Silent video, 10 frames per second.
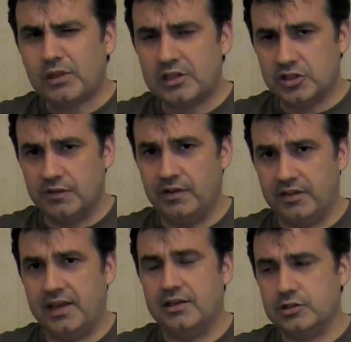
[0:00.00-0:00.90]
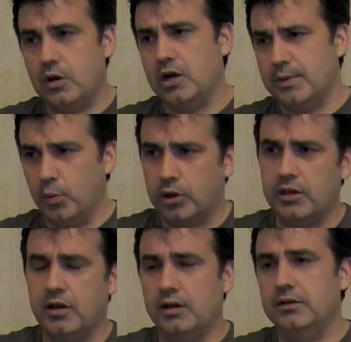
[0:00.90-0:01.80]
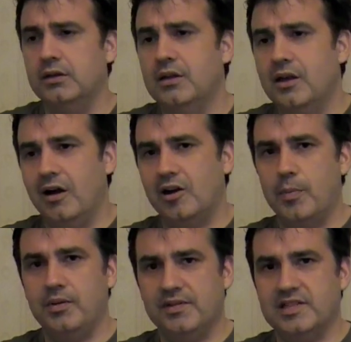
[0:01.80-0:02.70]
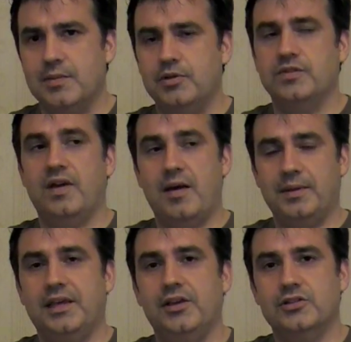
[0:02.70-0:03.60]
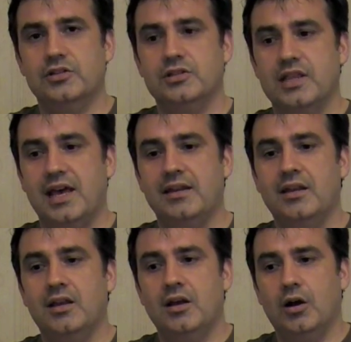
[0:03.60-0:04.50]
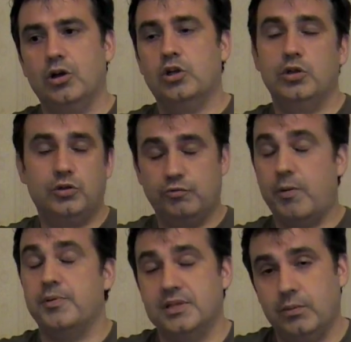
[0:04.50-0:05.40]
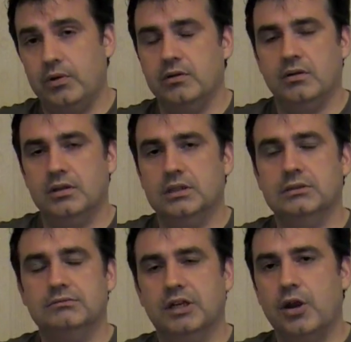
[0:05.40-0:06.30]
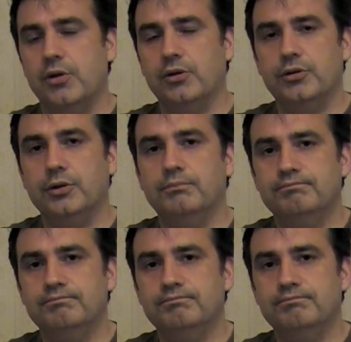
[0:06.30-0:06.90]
stuff like that. So I'm going to be working on a couple of examples of applications that could represent what a carrier could do.